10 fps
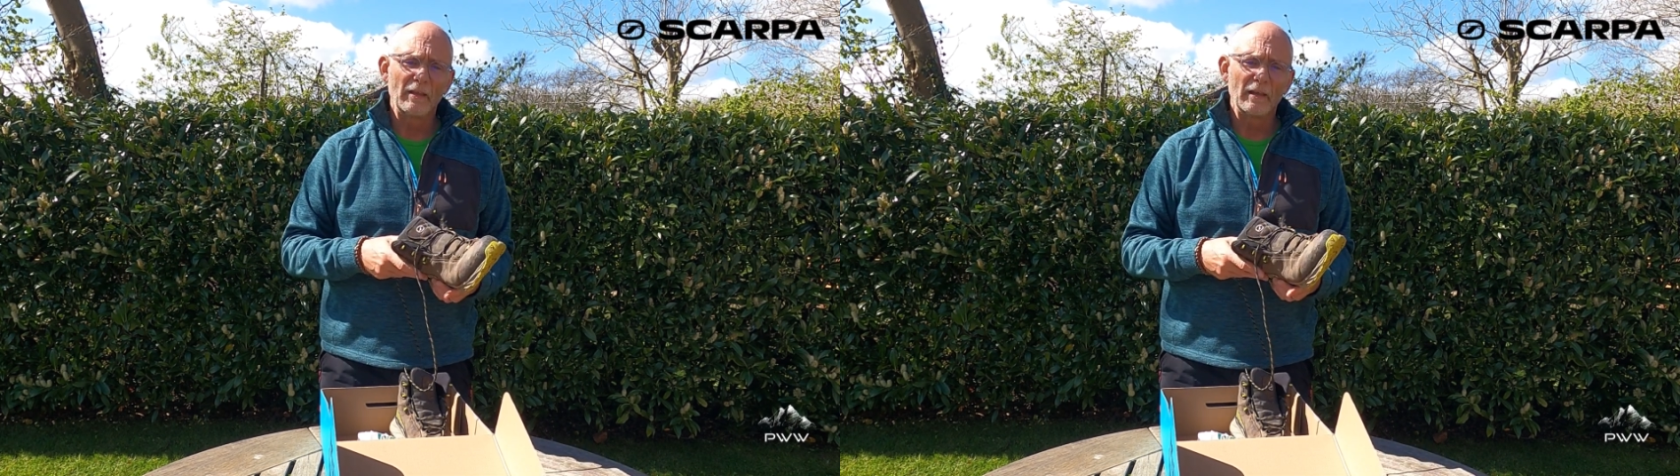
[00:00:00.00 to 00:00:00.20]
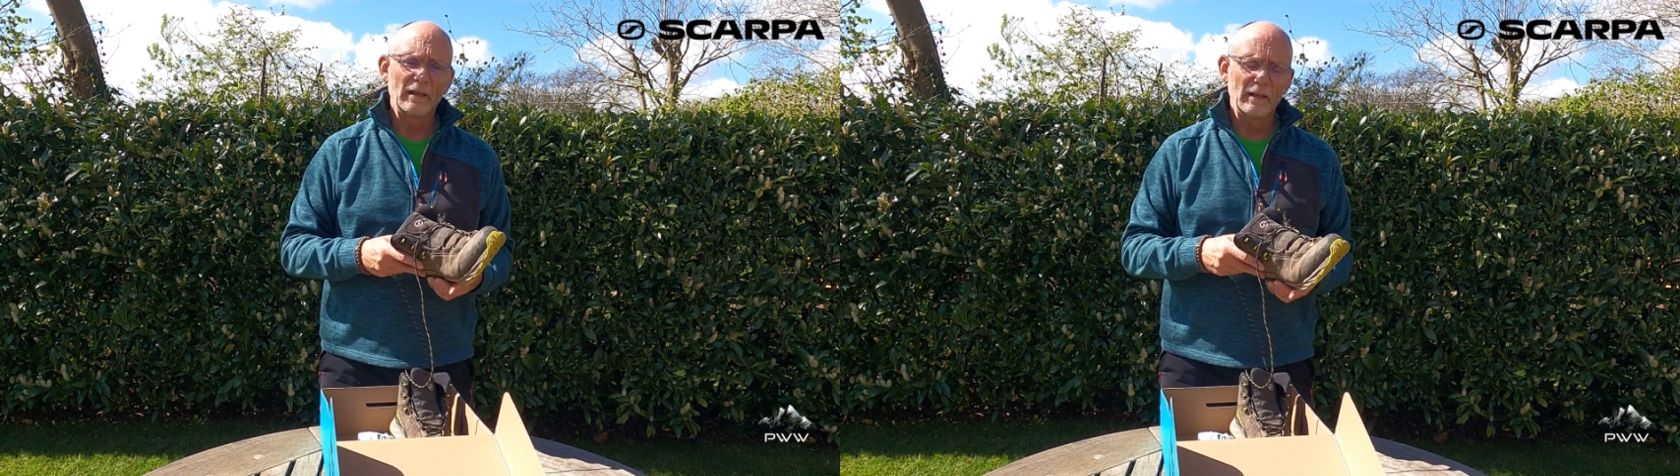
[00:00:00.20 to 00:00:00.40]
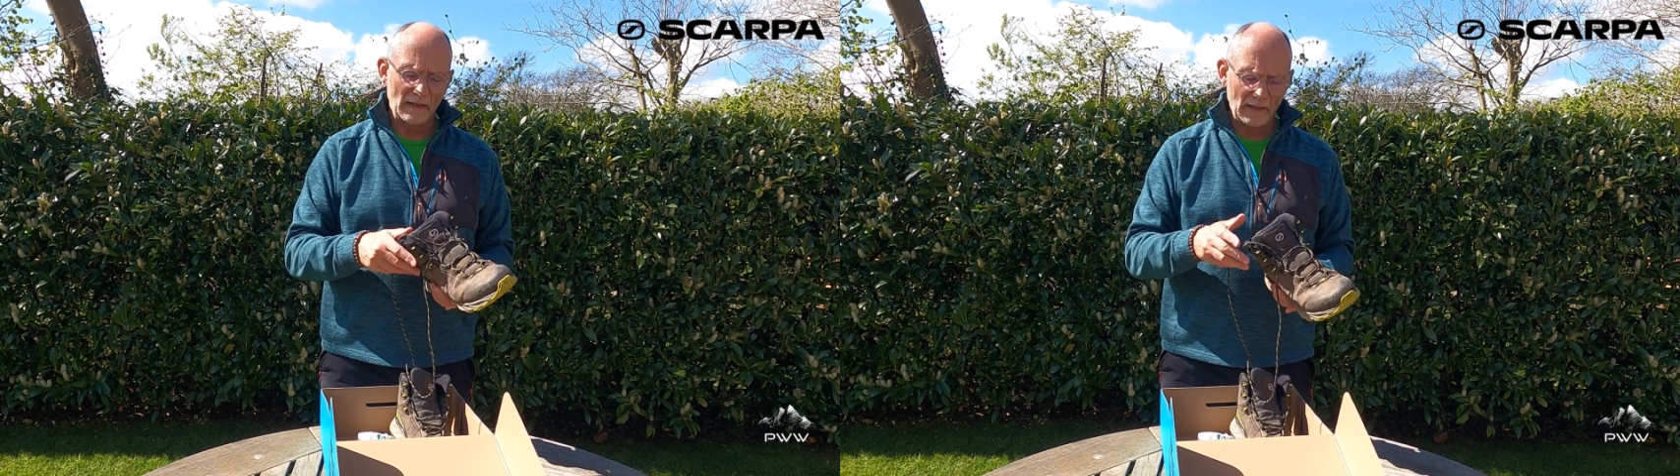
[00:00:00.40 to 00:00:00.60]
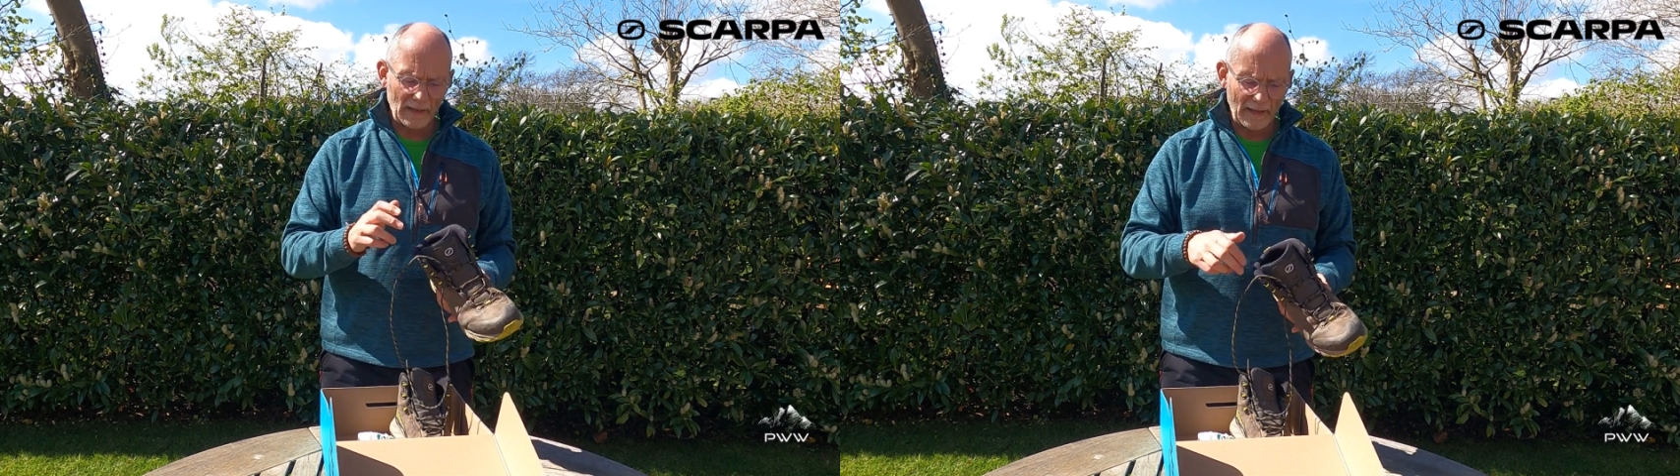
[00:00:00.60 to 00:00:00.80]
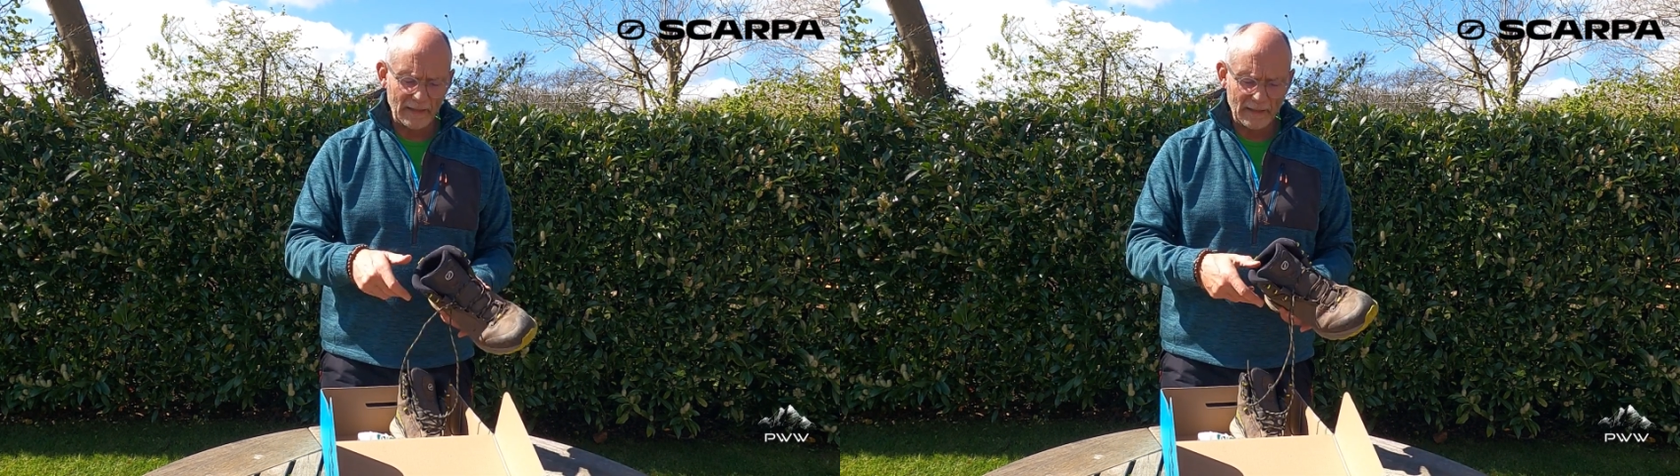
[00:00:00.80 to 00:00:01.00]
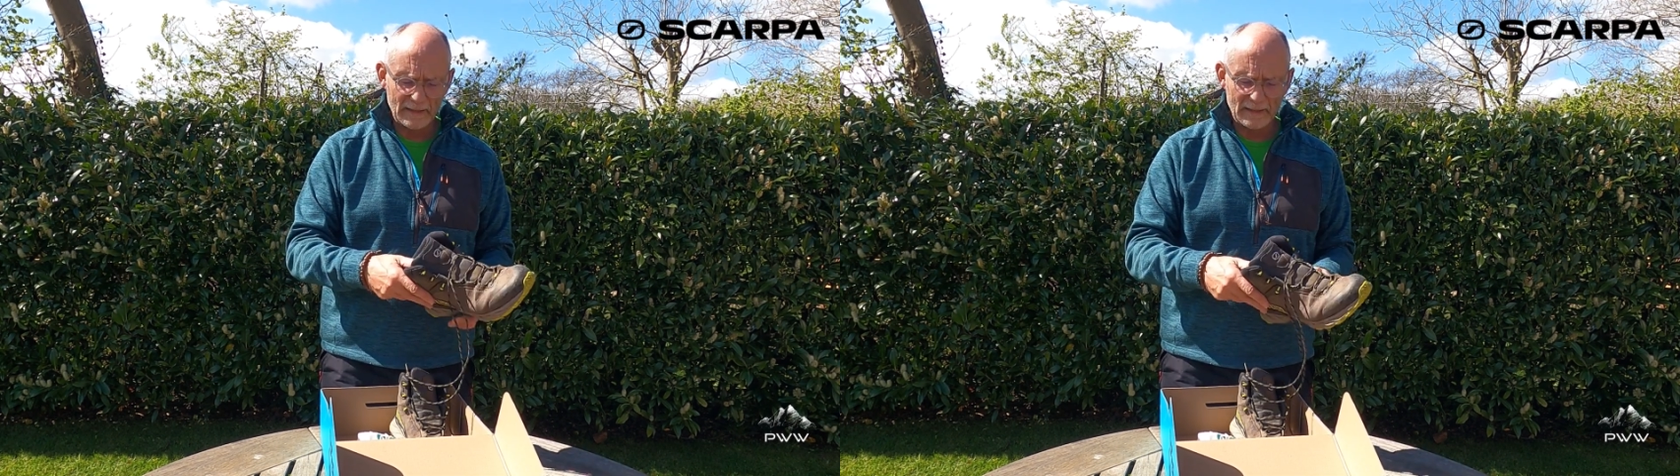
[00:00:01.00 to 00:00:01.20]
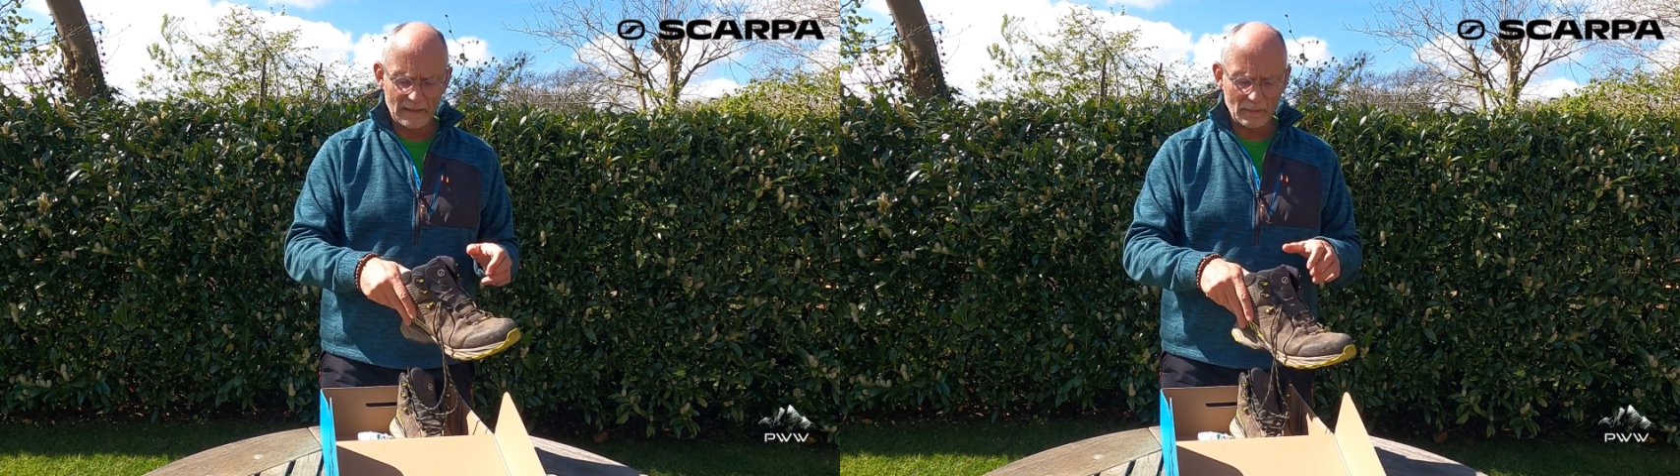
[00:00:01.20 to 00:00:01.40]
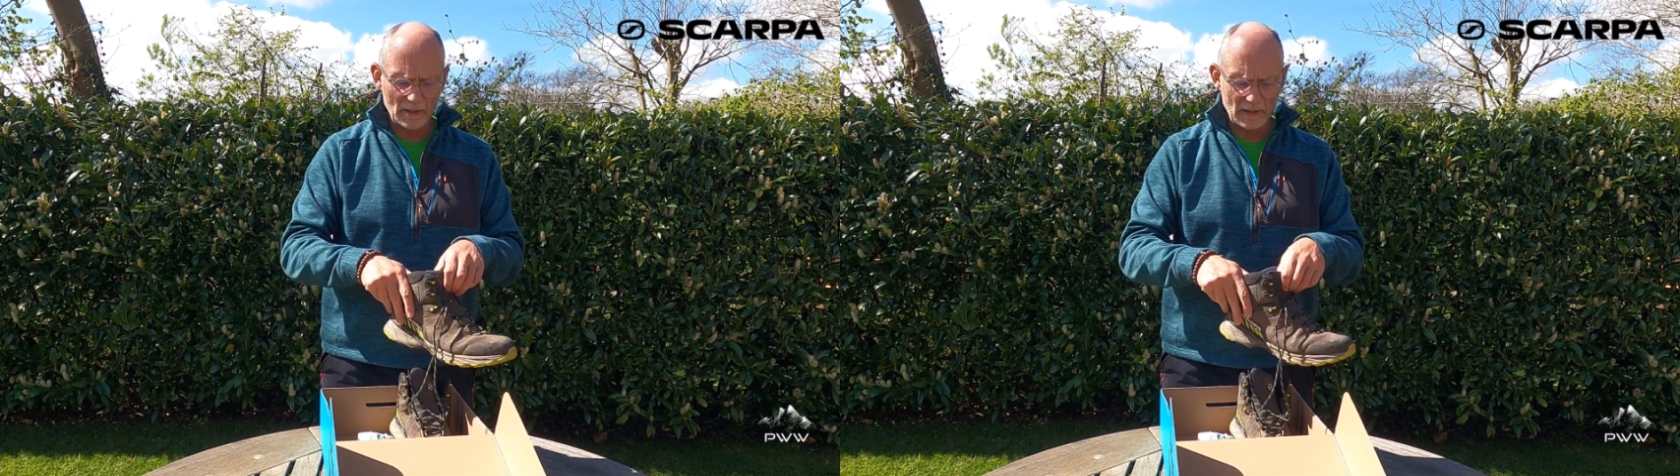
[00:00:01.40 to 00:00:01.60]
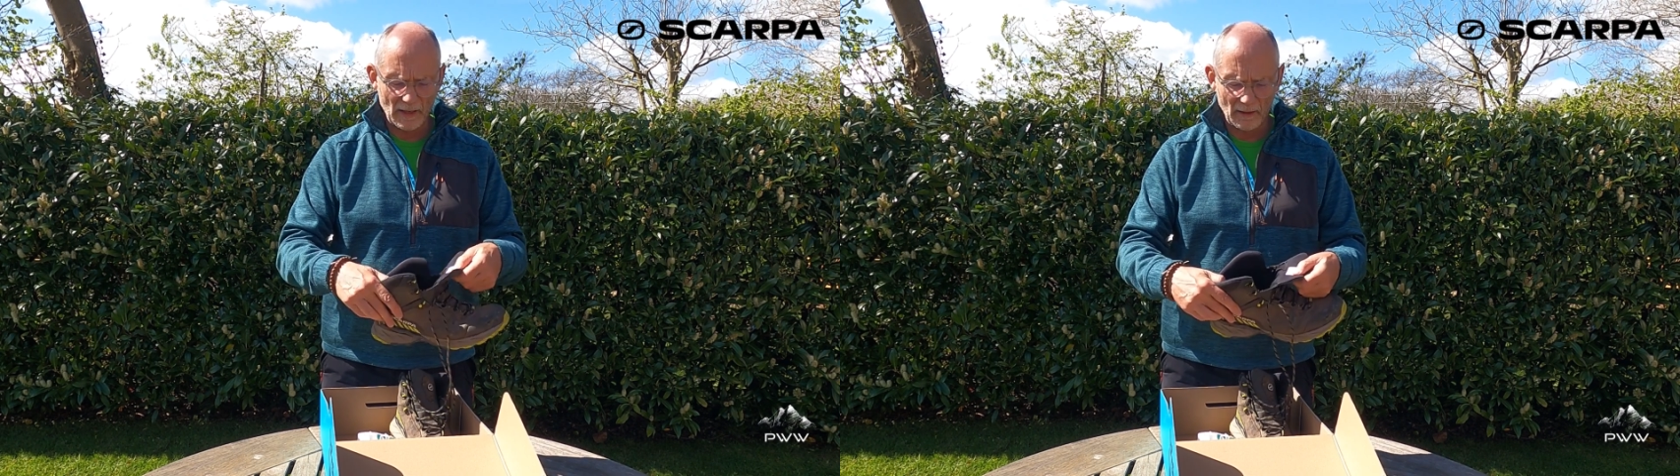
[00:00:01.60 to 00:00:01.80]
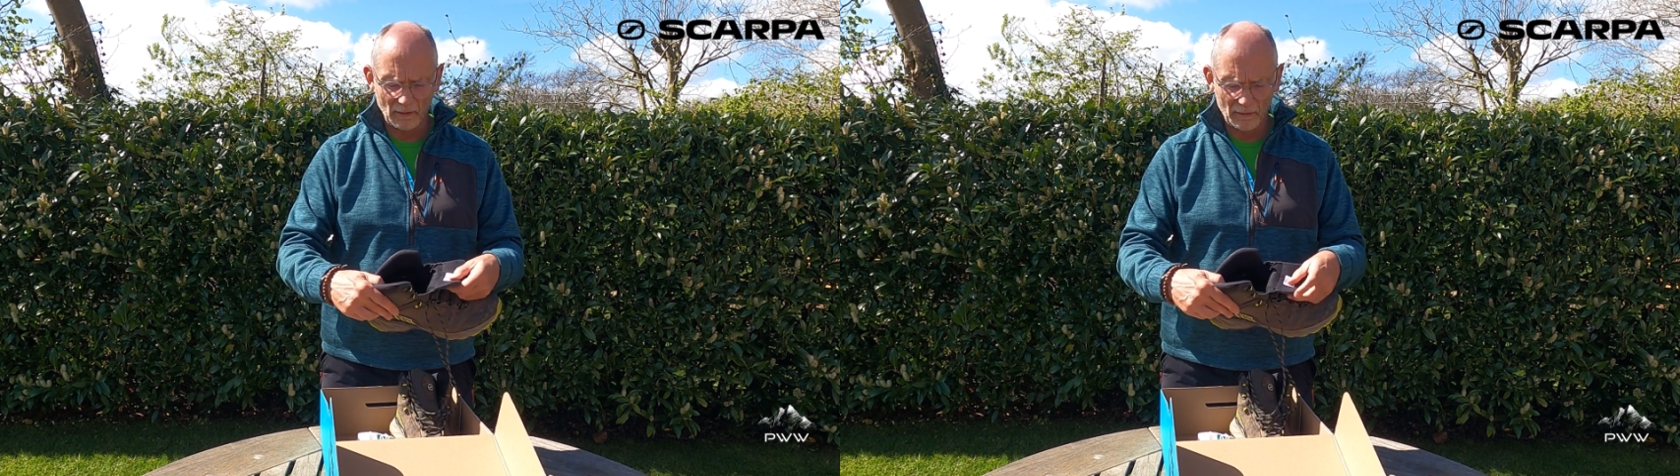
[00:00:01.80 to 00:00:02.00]
The liners
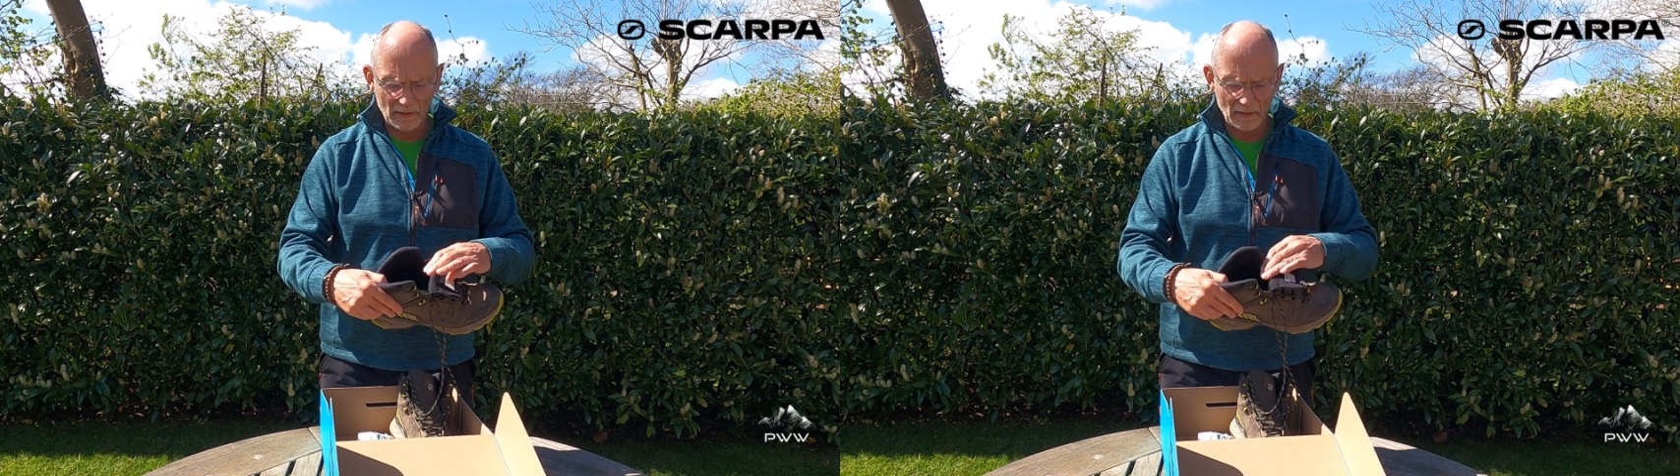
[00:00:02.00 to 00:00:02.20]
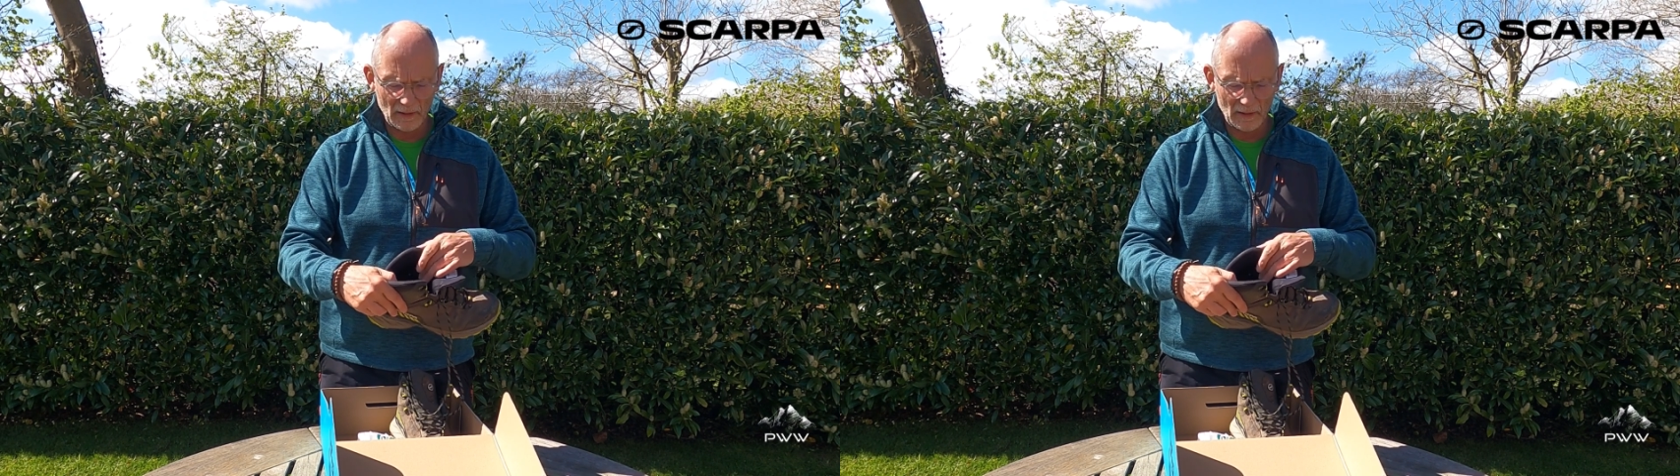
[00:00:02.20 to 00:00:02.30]
themselves,